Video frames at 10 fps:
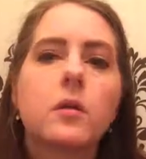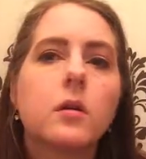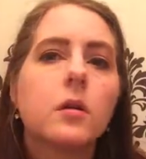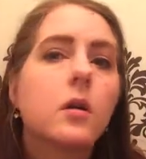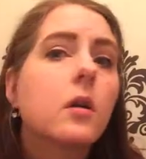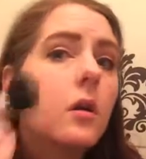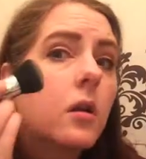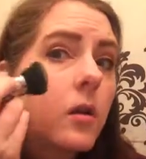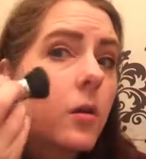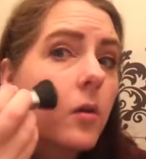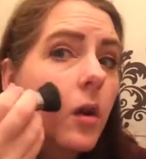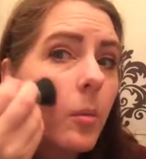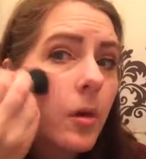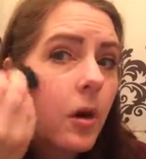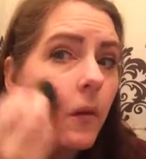Just tap
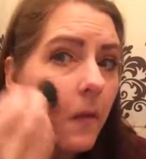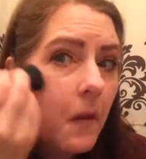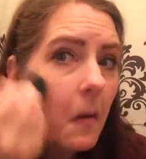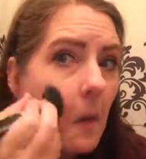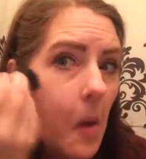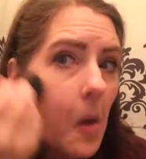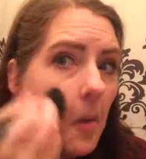it on the end there.